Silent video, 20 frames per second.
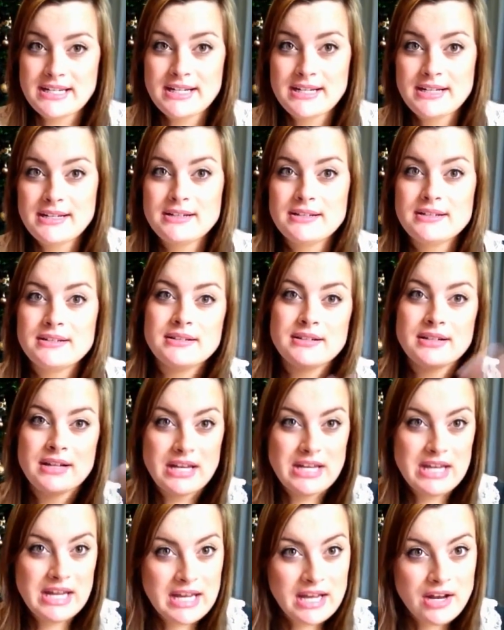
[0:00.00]
it,
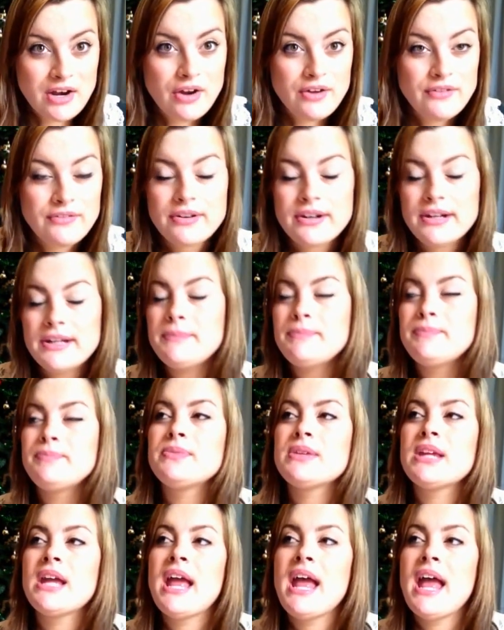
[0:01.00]
and you get over it.
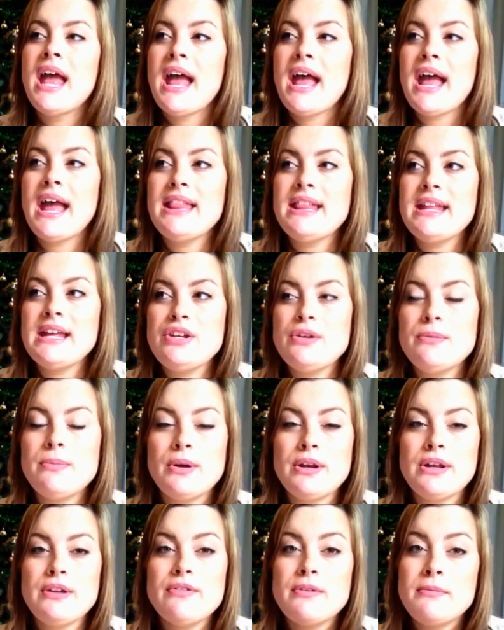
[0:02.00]
And then your
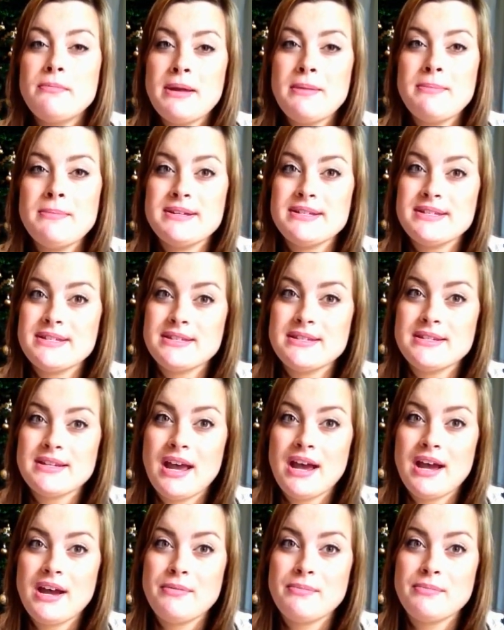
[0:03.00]
body remembers
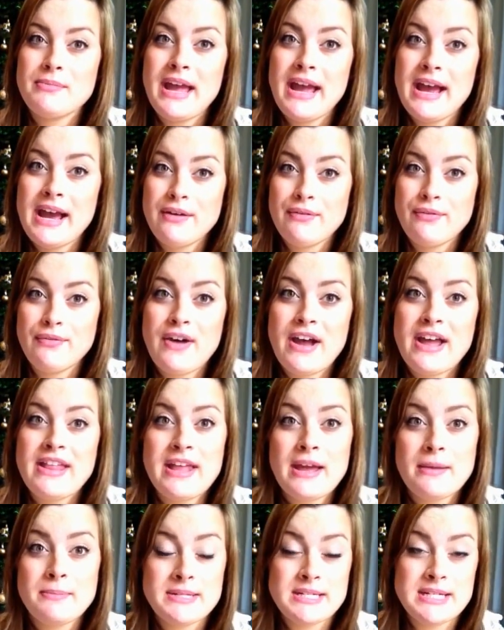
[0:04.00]
how to fight
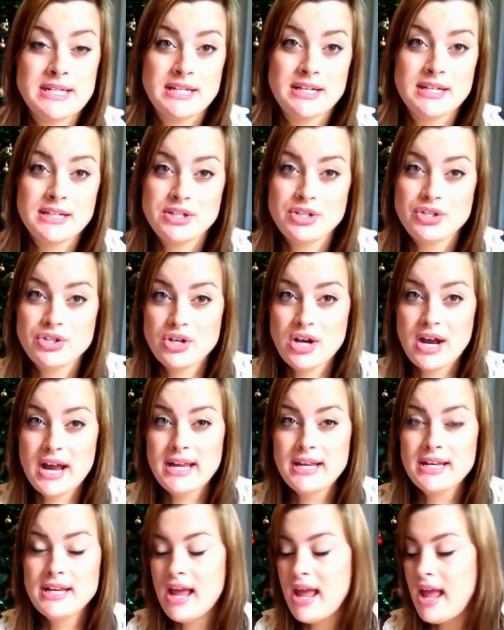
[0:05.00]
that particular
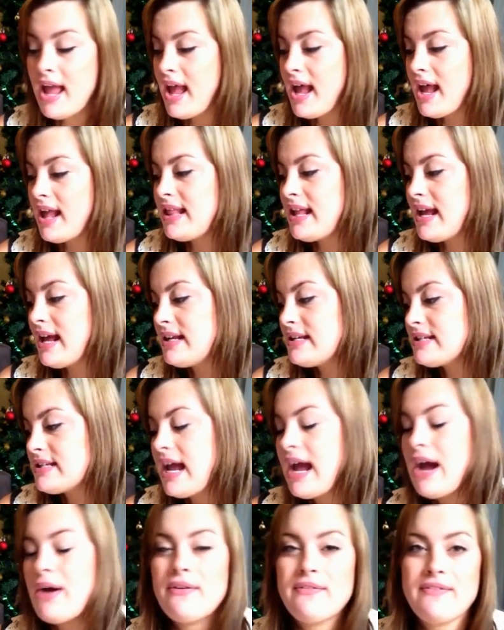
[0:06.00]
strain, and that is
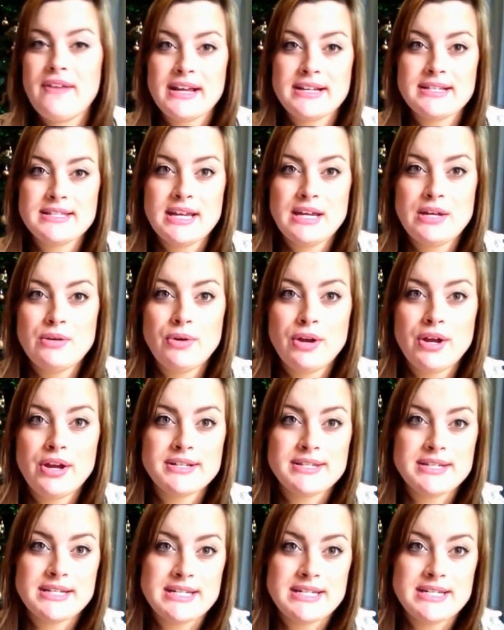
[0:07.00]
how a vaccine works.